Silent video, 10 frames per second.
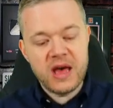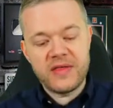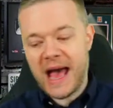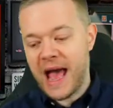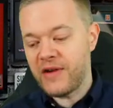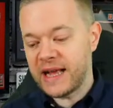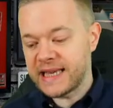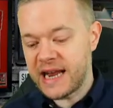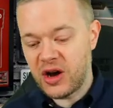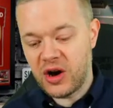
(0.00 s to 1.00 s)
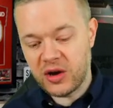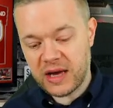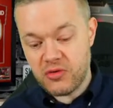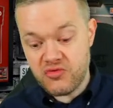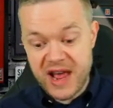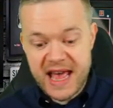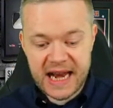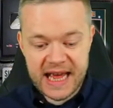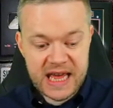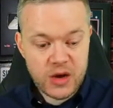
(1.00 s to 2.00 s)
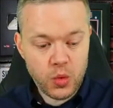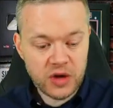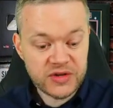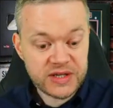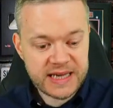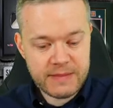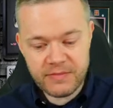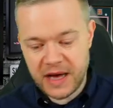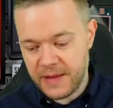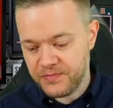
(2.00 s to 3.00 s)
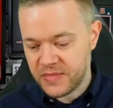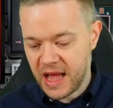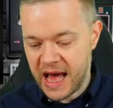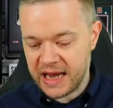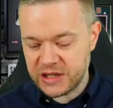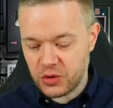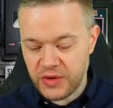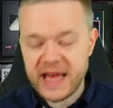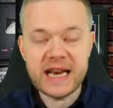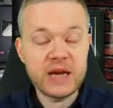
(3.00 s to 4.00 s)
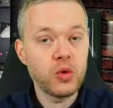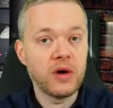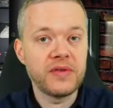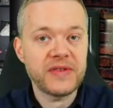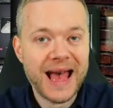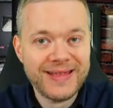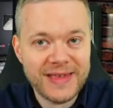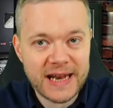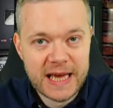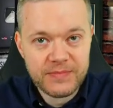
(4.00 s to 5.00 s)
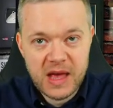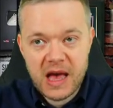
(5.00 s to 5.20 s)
that Erik Ten Hag really wants Timber and really wants Antony.